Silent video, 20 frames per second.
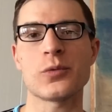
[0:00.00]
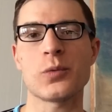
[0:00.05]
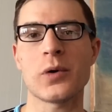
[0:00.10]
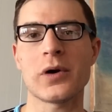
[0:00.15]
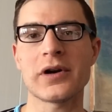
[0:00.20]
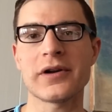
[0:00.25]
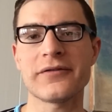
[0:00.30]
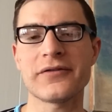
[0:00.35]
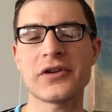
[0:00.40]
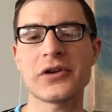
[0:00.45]

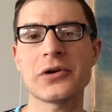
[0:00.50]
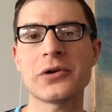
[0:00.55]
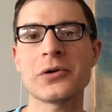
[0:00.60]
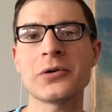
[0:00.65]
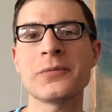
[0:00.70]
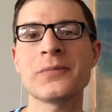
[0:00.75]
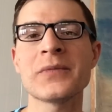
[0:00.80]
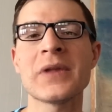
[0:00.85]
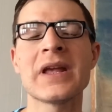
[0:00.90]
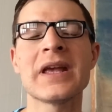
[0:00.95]
one of
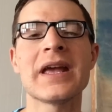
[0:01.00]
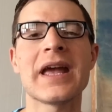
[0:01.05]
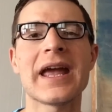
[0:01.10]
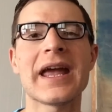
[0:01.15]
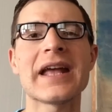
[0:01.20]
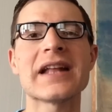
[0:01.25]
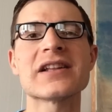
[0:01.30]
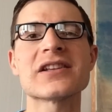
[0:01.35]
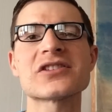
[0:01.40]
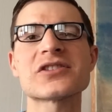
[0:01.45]
you,
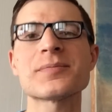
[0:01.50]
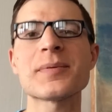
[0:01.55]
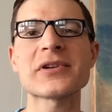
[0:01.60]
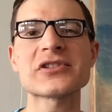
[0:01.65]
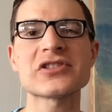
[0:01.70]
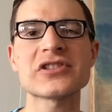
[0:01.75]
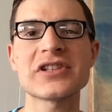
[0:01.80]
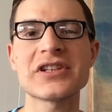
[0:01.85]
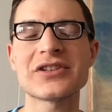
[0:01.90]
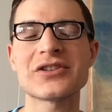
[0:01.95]
and
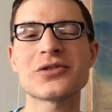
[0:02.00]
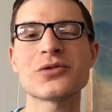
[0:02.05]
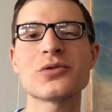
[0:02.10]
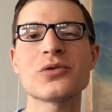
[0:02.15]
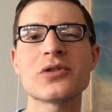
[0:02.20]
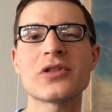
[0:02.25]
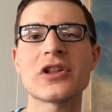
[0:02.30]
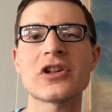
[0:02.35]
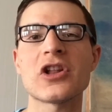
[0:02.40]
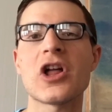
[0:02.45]
especially to
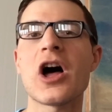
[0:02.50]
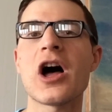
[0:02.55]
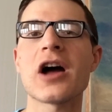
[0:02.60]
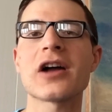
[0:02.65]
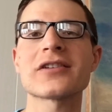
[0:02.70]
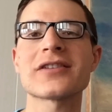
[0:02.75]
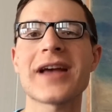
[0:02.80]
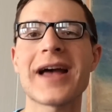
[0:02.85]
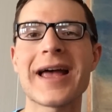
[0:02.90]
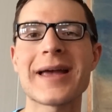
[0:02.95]
the
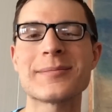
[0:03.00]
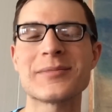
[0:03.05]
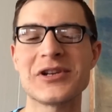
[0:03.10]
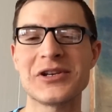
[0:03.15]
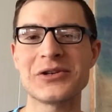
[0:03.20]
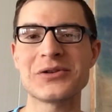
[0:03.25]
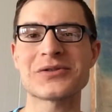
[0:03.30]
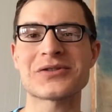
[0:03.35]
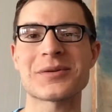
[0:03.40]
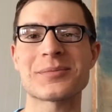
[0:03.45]
long time and
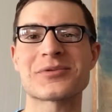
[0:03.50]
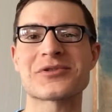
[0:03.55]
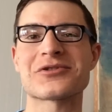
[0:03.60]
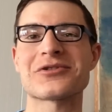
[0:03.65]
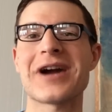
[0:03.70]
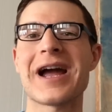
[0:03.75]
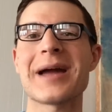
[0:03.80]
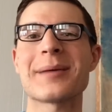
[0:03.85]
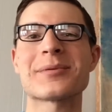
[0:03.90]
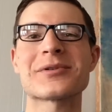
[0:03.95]
new
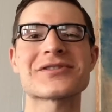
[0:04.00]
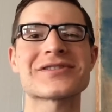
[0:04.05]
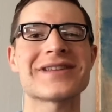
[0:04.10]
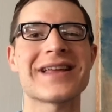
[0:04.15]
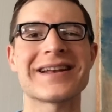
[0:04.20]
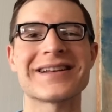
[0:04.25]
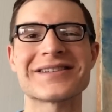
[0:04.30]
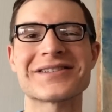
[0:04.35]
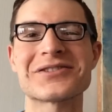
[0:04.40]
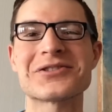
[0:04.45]
subscribers.
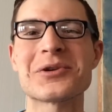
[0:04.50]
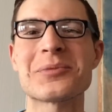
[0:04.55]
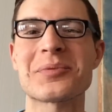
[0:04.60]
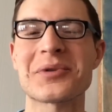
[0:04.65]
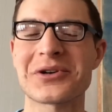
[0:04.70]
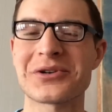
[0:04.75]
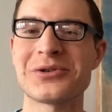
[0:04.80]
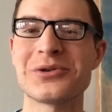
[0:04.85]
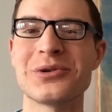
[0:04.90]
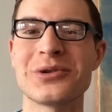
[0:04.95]
That is
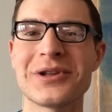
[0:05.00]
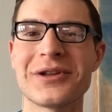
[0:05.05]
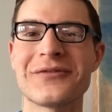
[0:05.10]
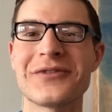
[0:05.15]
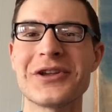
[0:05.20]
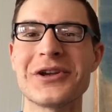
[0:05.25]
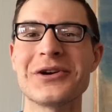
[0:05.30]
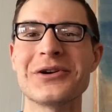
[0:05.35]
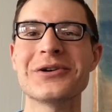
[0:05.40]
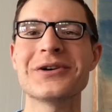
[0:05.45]
super cool of
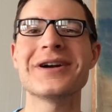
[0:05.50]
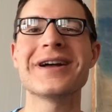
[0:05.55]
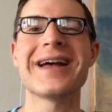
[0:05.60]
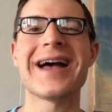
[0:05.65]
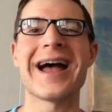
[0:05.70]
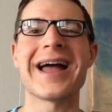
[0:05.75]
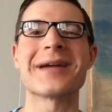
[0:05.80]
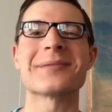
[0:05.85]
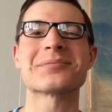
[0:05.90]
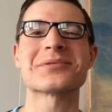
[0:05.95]
you.
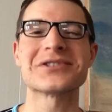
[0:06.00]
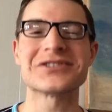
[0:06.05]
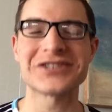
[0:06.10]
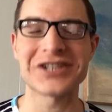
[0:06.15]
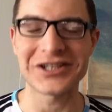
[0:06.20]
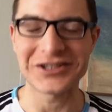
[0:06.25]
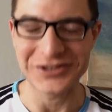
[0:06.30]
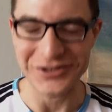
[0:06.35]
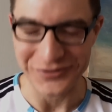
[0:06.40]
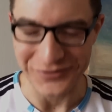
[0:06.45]
I
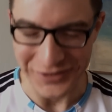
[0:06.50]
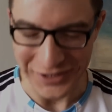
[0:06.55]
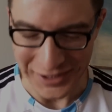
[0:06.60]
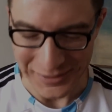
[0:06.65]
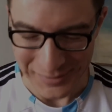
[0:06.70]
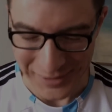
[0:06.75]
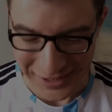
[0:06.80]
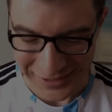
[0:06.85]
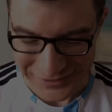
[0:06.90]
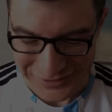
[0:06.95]
appreciate you very
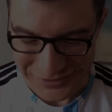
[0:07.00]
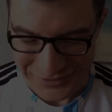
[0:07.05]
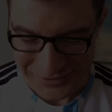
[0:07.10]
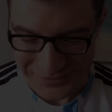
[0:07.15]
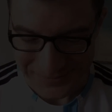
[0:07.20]
much.